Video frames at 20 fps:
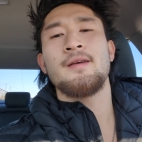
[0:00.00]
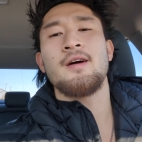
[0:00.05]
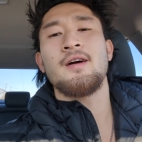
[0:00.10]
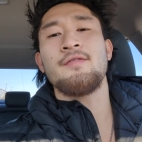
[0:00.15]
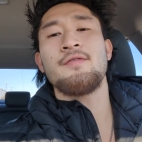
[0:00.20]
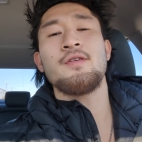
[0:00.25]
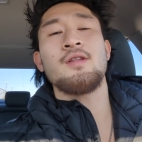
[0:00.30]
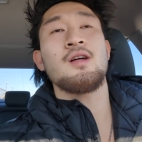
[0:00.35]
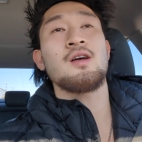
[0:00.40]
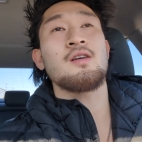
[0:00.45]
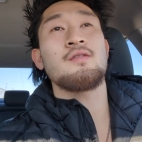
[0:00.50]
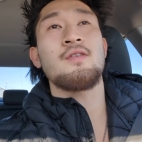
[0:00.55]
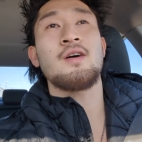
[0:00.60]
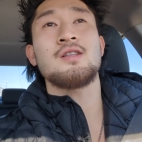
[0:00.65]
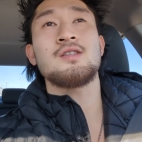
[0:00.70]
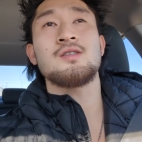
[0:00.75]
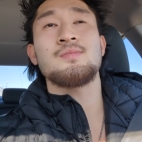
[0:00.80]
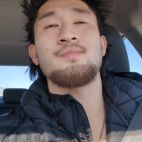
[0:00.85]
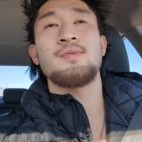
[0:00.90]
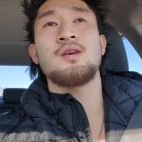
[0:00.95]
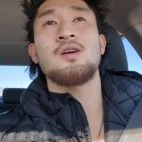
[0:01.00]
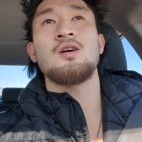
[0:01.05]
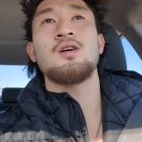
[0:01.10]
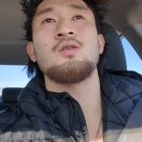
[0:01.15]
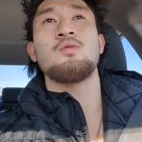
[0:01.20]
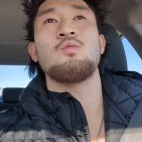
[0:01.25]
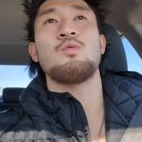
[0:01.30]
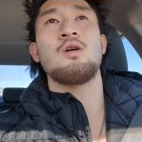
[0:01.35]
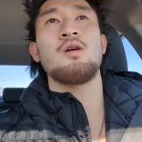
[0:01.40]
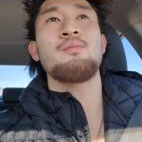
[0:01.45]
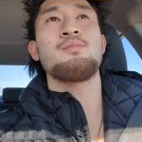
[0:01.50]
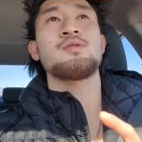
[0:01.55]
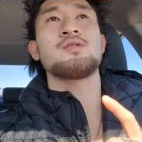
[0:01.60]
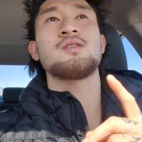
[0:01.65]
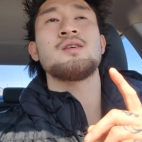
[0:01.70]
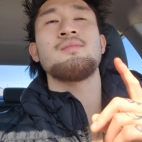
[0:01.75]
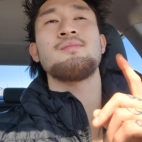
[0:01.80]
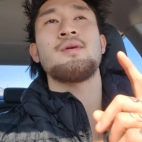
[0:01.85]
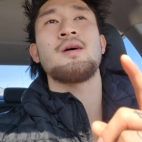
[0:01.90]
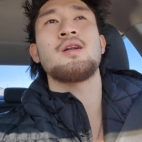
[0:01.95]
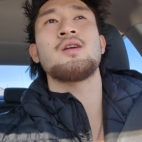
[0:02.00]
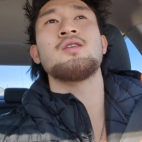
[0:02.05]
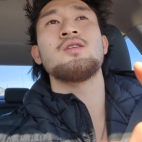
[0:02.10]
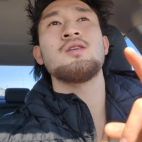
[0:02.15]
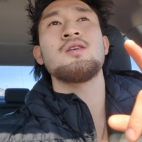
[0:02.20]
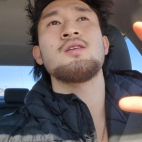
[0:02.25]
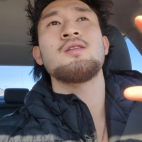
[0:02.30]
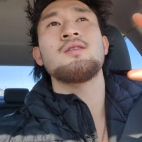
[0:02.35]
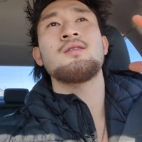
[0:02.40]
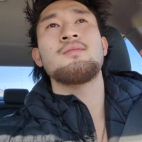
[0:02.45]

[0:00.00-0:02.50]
I feel like if I just become one percent better,